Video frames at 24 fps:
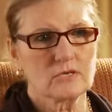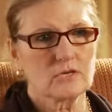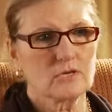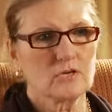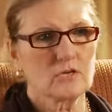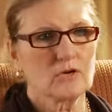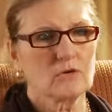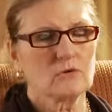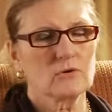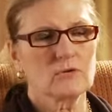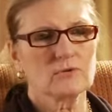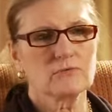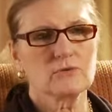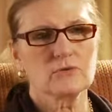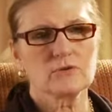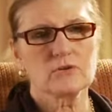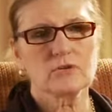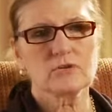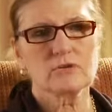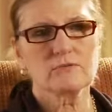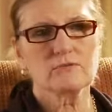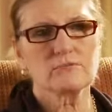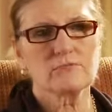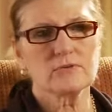You know, if you're
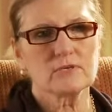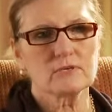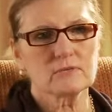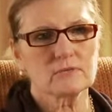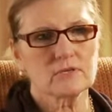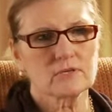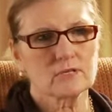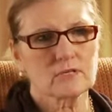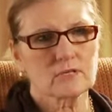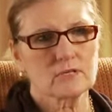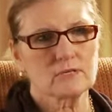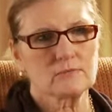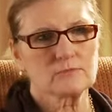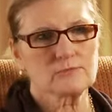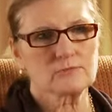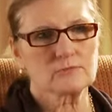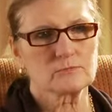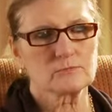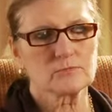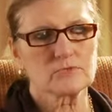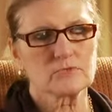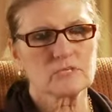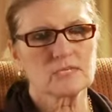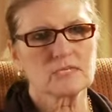going to feel
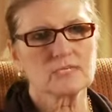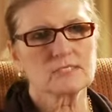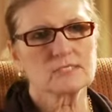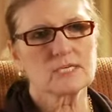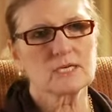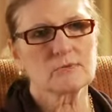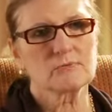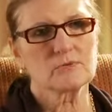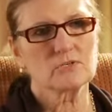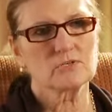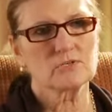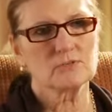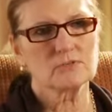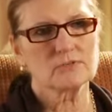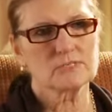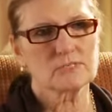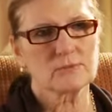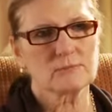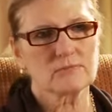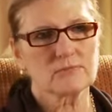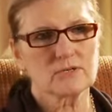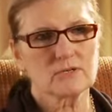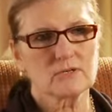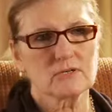uncomfortable, anytime you do
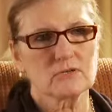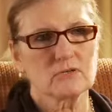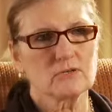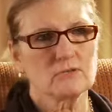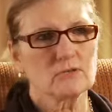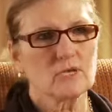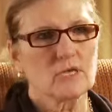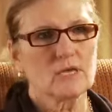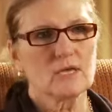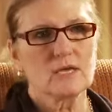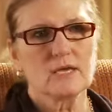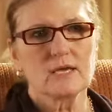something new,